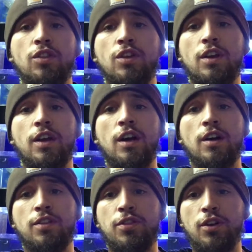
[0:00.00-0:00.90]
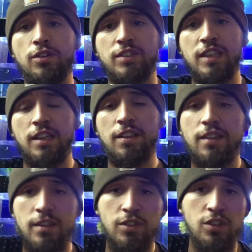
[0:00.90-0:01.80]
the
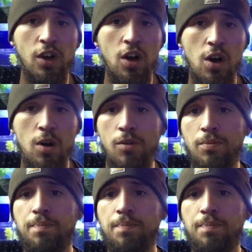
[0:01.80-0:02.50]
13th, so